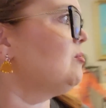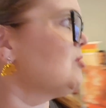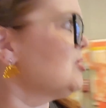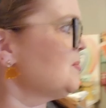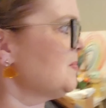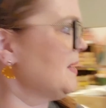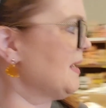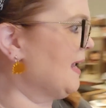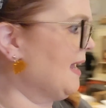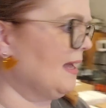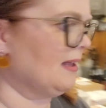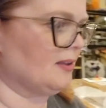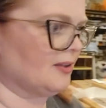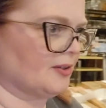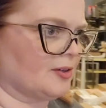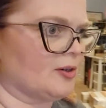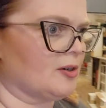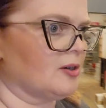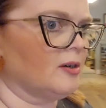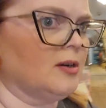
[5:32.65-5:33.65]
where's my
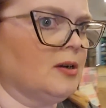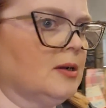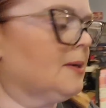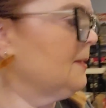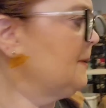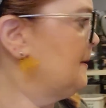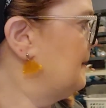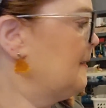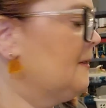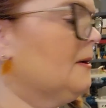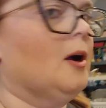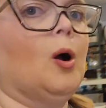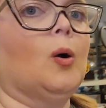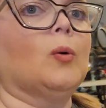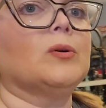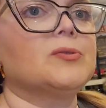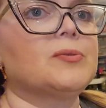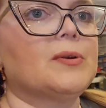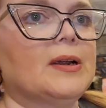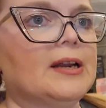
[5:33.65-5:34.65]
calendar?
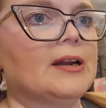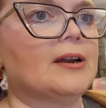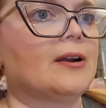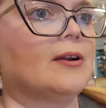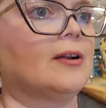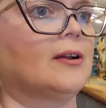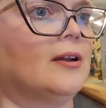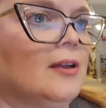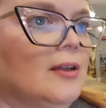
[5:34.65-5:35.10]
Oh, it's right here.